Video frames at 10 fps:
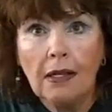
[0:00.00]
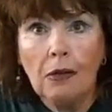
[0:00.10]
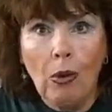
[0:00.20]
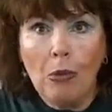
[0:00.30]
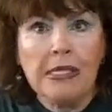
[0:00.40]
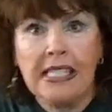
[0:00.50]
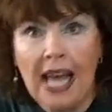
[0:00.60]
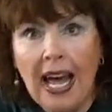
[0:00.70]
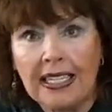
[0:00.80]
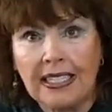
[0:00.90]
What was
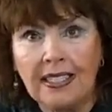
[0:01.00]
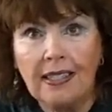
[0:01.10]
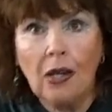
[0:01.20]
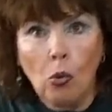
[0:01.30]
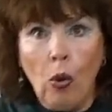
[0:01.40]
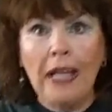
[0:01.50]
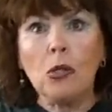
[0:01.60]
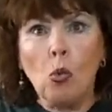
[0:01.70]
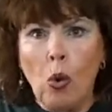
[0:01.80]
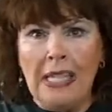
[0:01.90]
that?
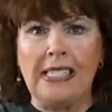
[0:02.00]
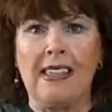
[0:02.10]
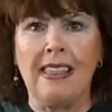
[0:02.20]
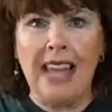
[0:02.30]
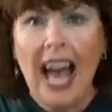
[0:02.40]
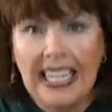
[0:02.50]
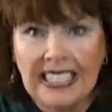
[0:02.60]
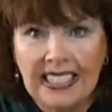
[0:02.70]
What was that?